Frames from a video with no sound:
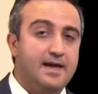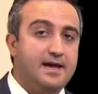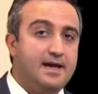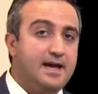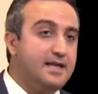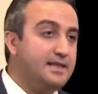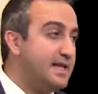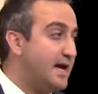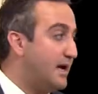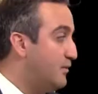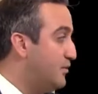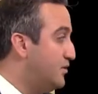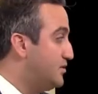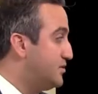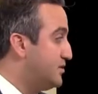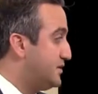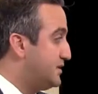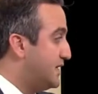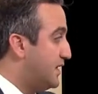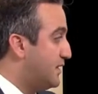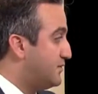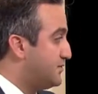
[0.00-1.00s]
And that
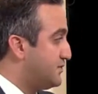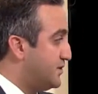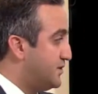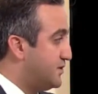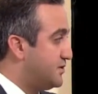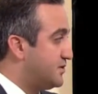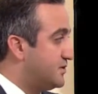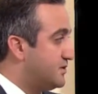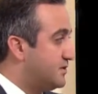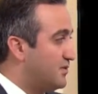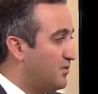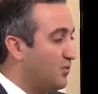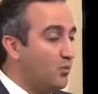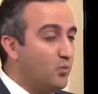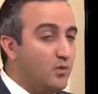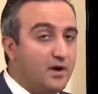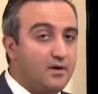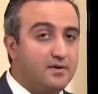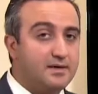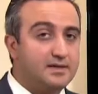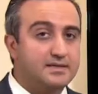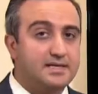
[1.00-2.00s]
usually tells us
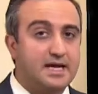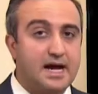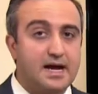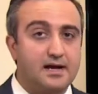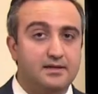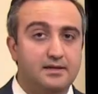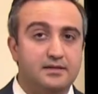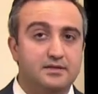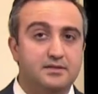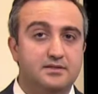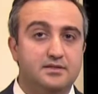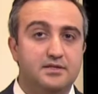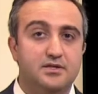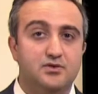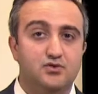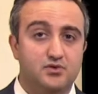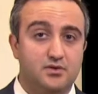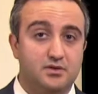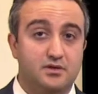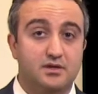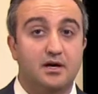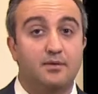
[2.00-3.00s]
where exactly the
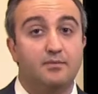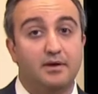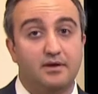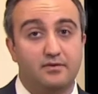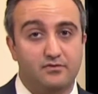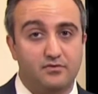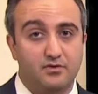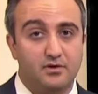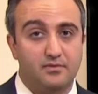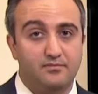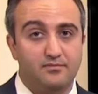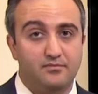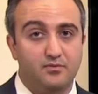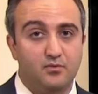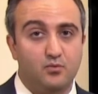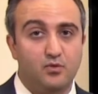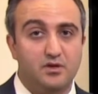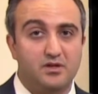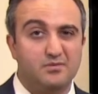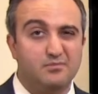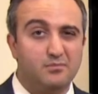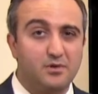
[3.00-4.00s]
seizures are coming from
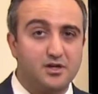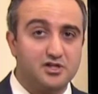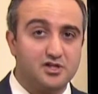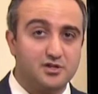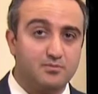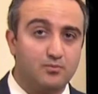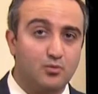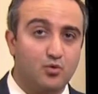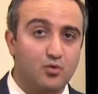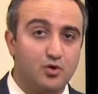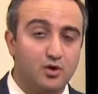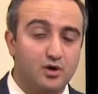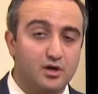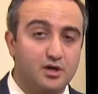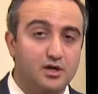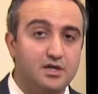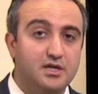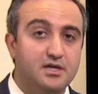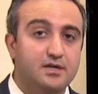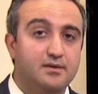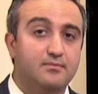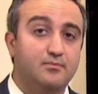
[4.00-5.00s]
with much more
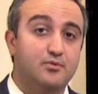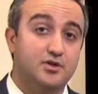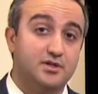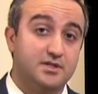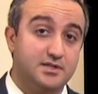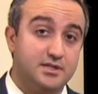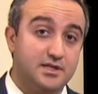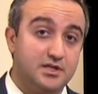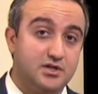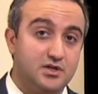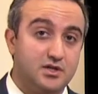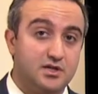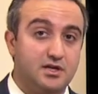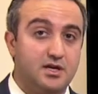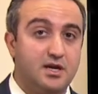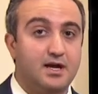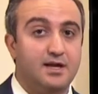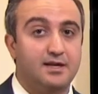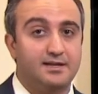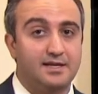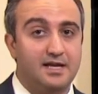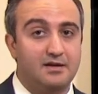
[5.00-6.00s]

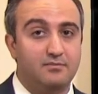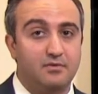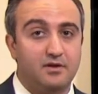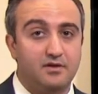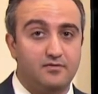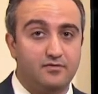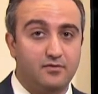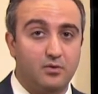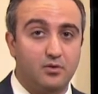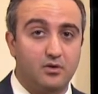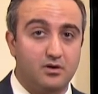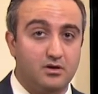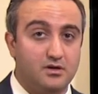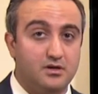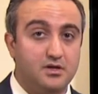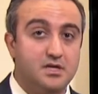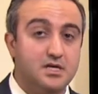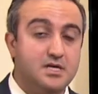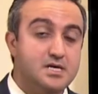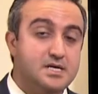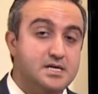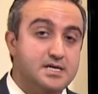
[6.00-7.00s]
precision than before.
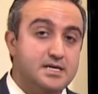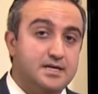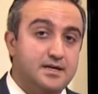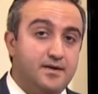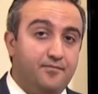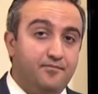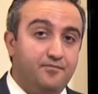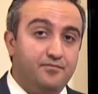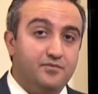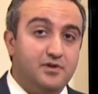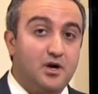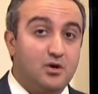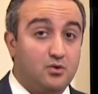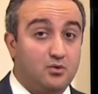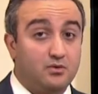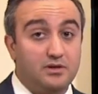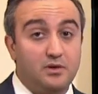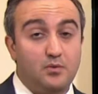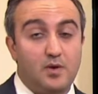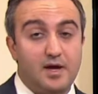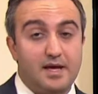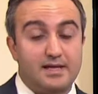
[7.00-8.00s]
Not
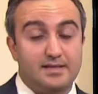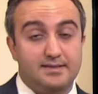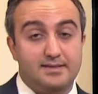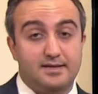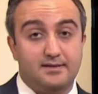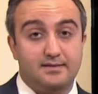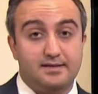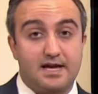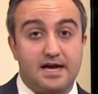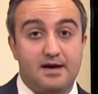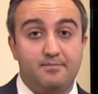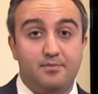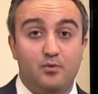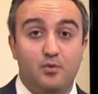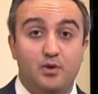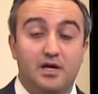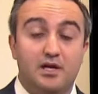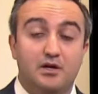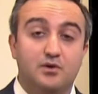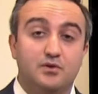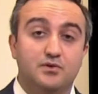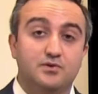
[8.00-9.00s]
only we can tell that, but we
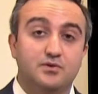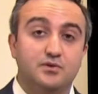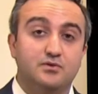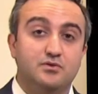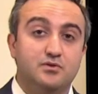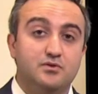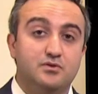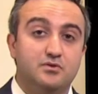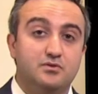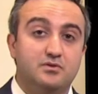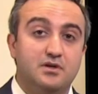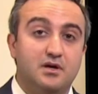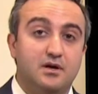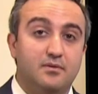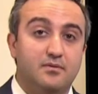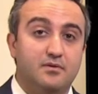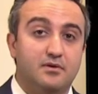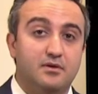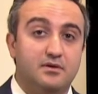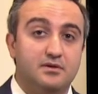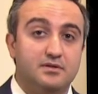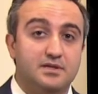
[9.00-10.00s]
can also do uh,
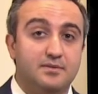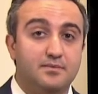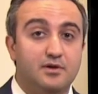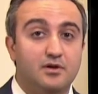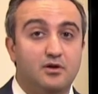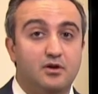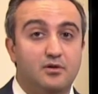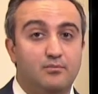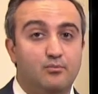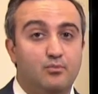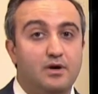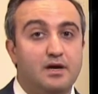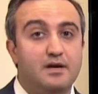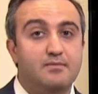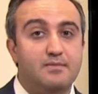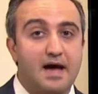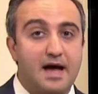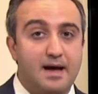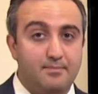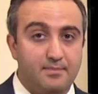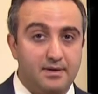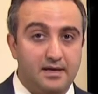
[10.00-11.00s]
uh, something called brain
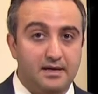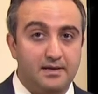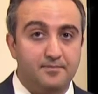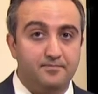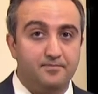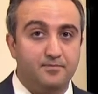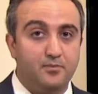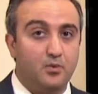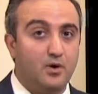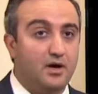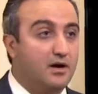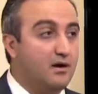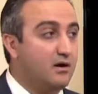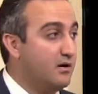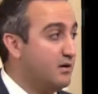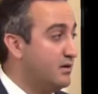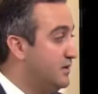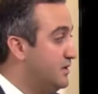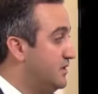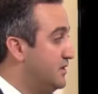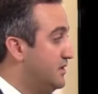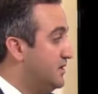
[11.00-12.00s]
mapping, where